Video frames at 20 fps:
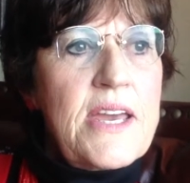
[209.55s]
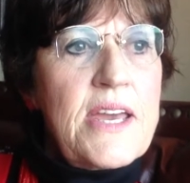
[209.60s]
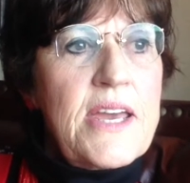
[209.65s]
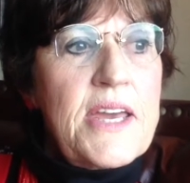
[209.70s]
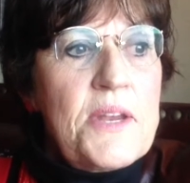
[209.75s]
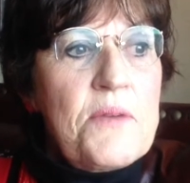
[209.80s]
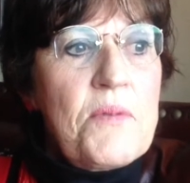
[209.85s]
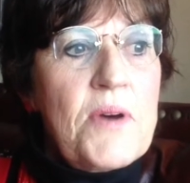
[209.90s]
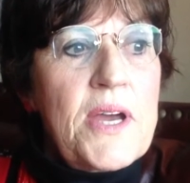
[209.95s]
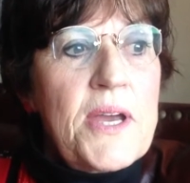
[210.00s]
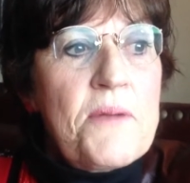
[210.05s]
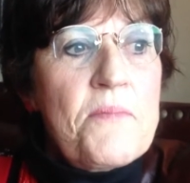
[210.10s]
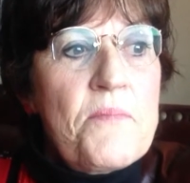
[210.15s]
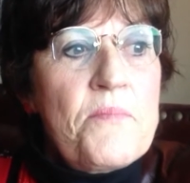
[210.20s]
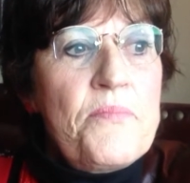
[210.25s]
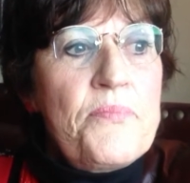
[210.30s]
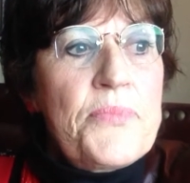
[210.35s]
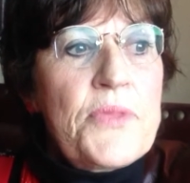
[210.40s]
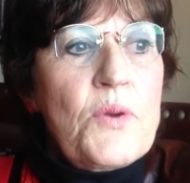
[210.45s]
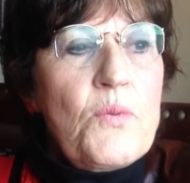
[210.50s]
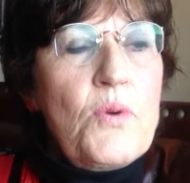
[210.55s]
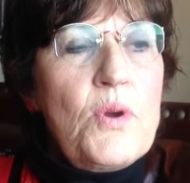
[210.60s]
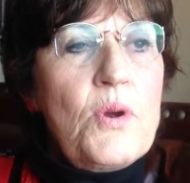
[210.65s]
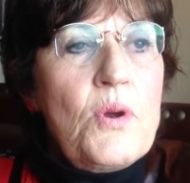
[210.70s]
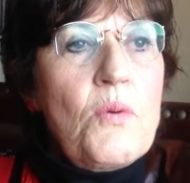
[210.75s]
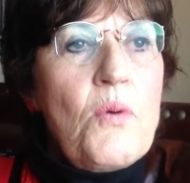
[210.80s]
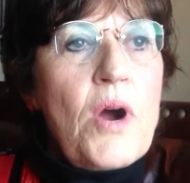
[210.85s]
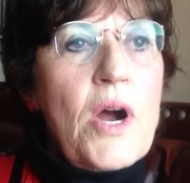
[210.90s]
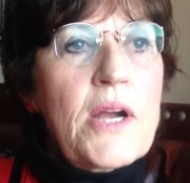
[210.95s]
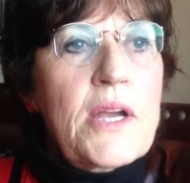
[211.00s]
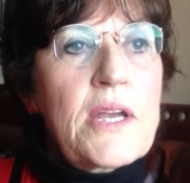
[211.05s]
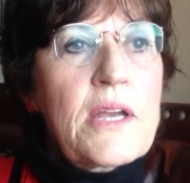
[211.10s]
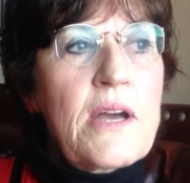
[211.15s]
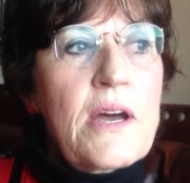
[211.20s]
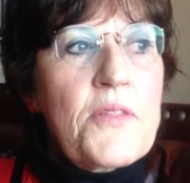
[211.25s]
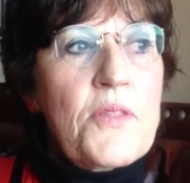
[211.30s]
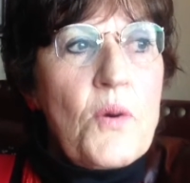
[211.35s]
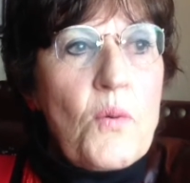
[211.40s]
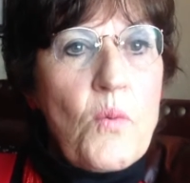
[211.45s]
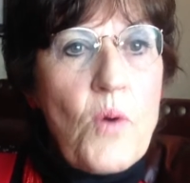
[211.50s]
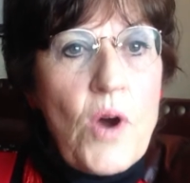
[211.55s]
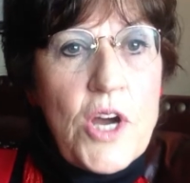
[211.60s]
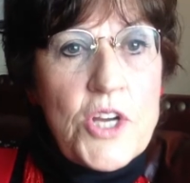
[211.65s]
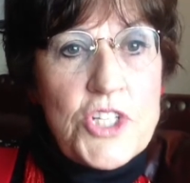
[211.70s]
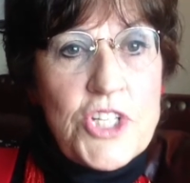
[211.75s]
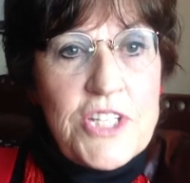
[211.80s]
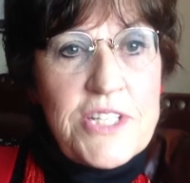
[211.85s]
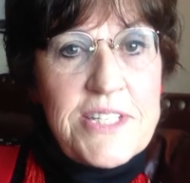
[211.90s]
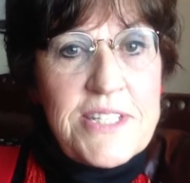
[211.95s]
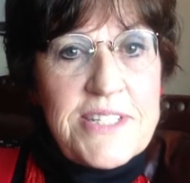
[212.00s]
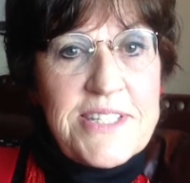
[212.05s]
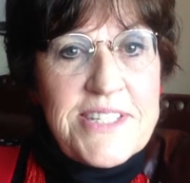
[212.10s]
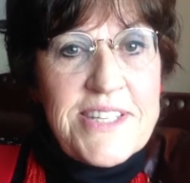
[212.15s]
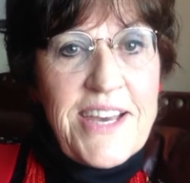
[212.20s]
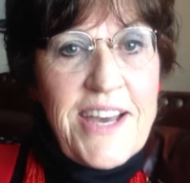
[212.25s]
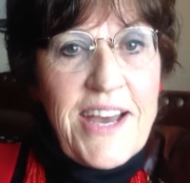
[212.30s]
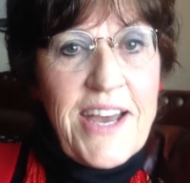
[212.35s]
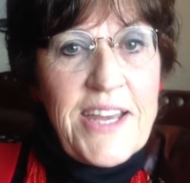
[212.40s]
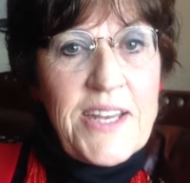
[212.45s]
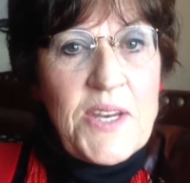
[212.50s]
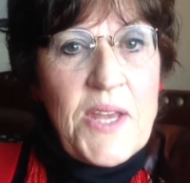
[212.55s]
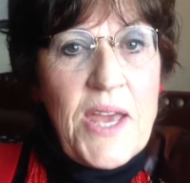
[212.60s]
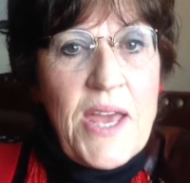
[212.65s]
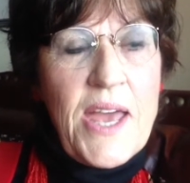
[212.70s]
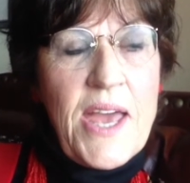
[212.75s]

Anyway, we were walking on the Washington side,